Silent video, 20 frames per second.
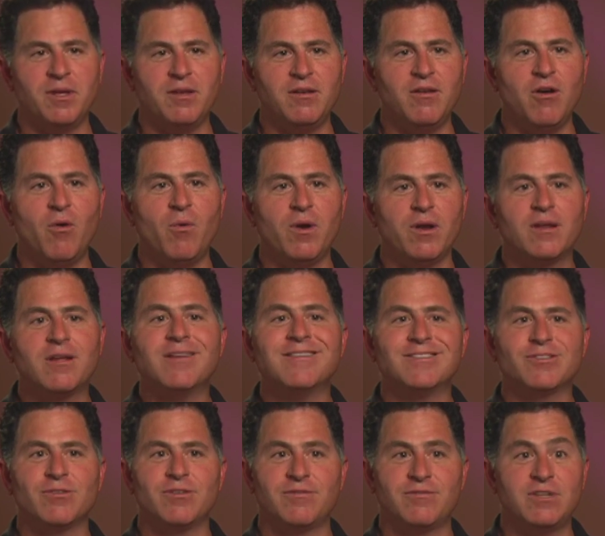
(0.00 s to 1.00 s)
I mean, no one
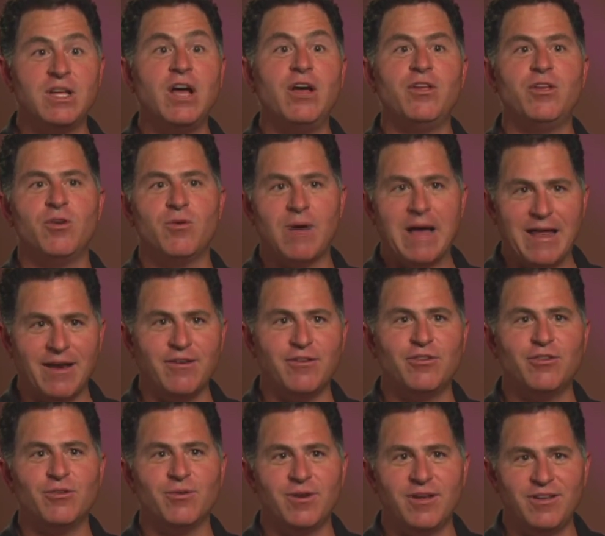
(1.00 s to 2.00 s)
can sort of tell you how to
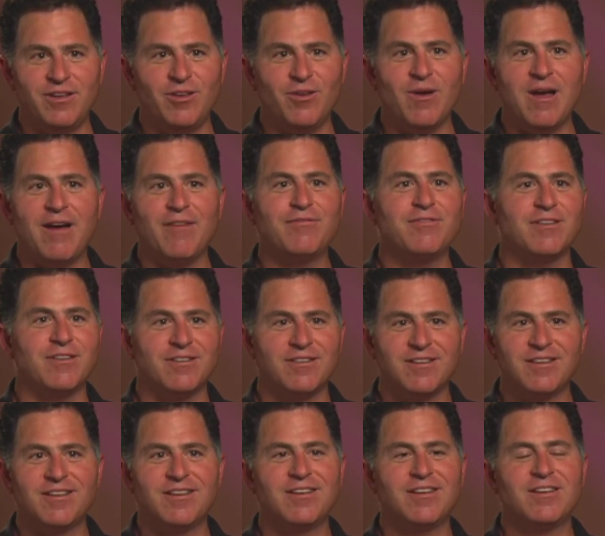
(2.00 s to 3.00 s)
do it. You have to
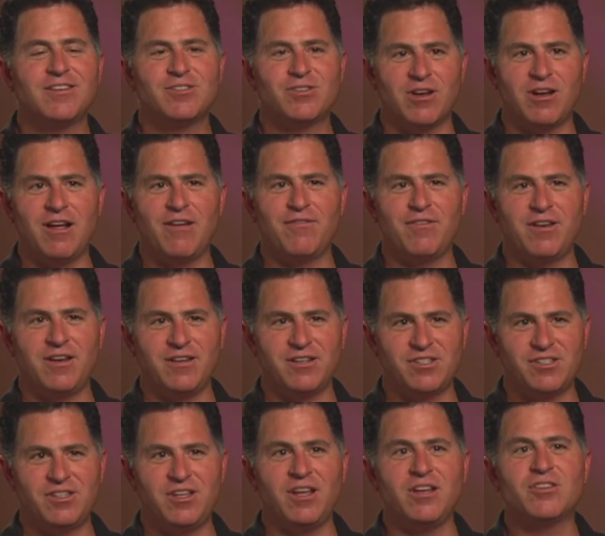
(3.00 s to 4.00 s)
sort of have an
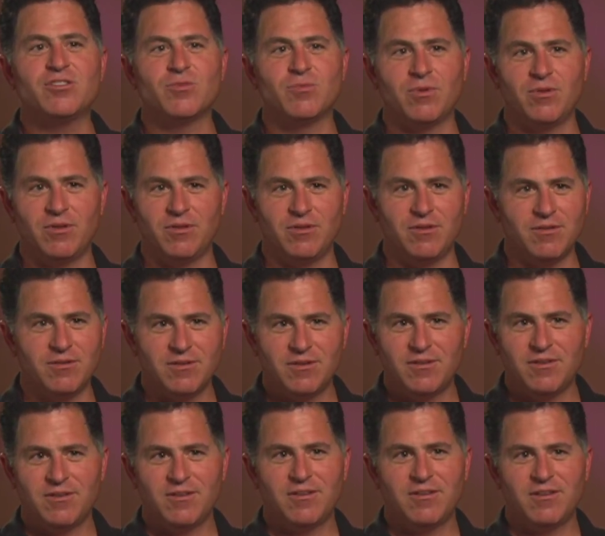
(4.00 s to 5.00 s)
instinctual,
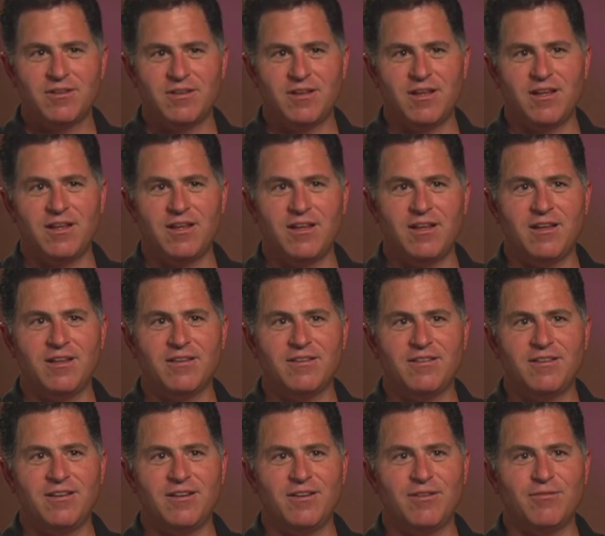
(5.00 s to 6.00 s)
uh,
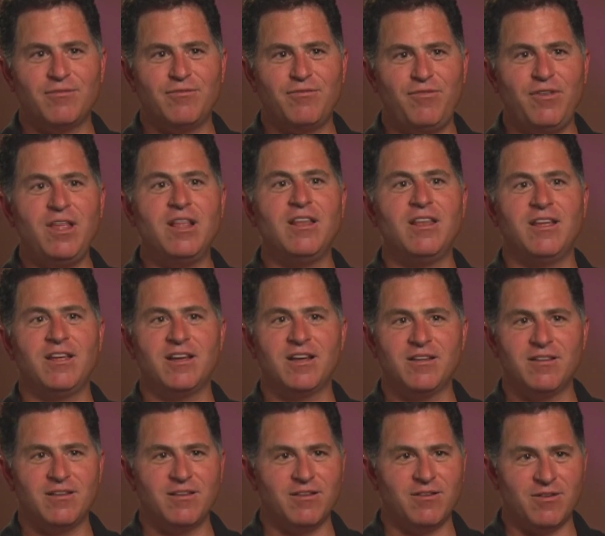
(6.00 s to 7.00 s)
you know,
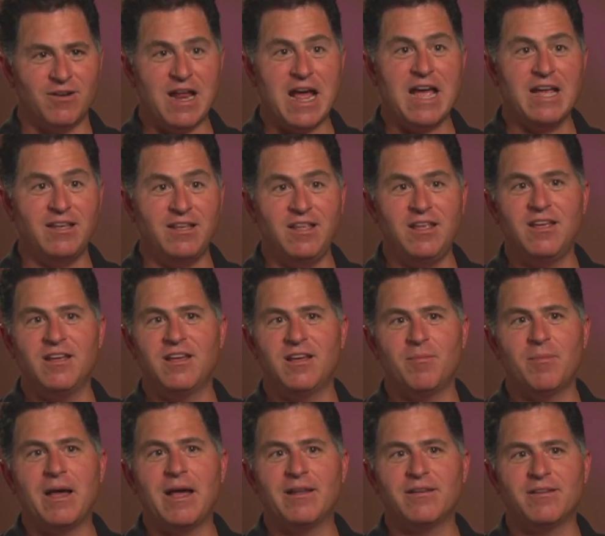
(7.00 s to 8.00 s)
feeling or an
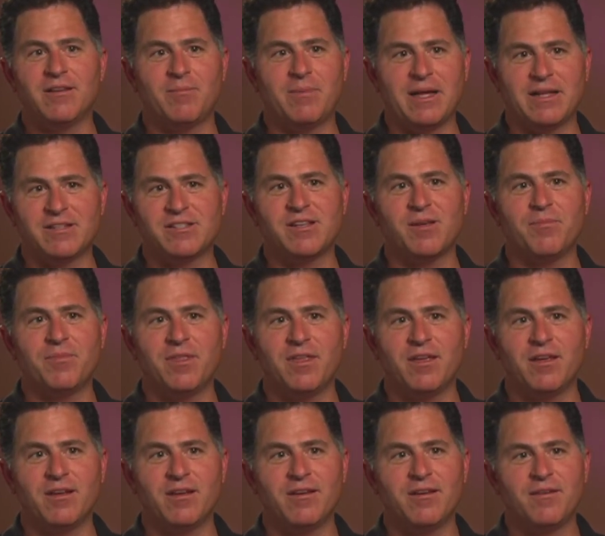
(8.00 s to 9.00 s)
idea about about
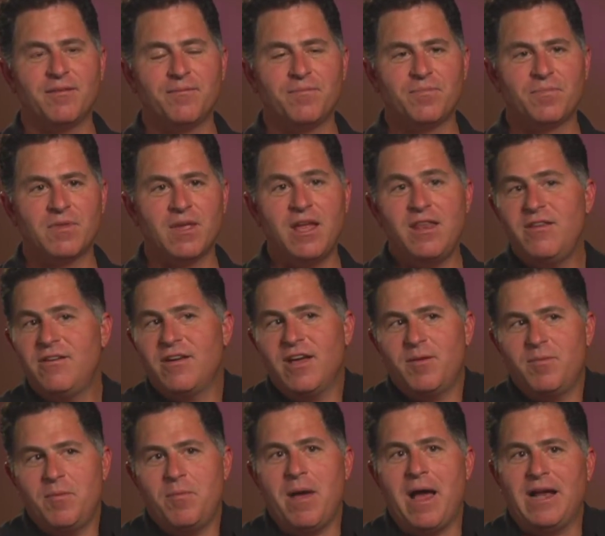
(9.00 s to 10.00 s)
something, and you
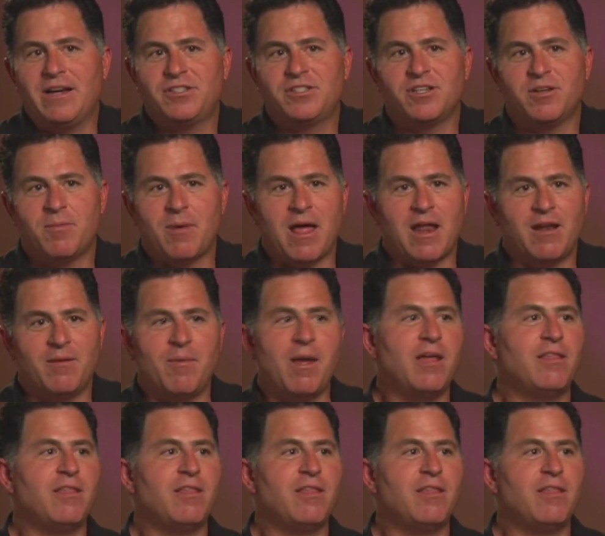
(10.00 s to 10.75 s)
got to be passionate about it.